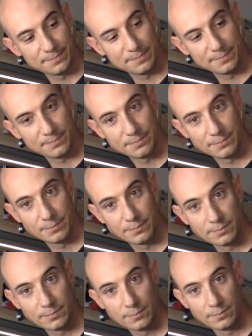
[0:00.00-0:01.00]

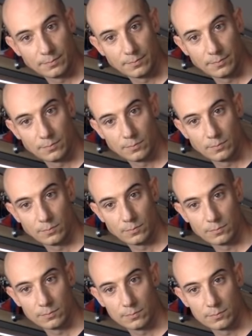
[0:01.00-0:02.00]

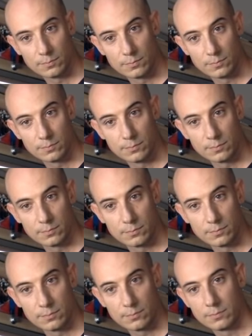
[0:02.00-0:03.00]

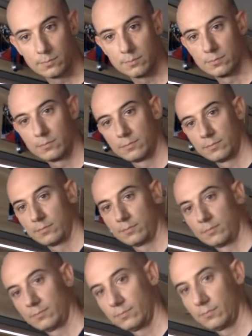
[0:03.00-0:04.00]

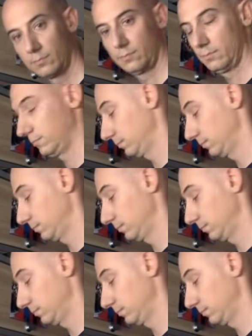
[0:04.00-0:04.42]
No words are spoken by the person on screen.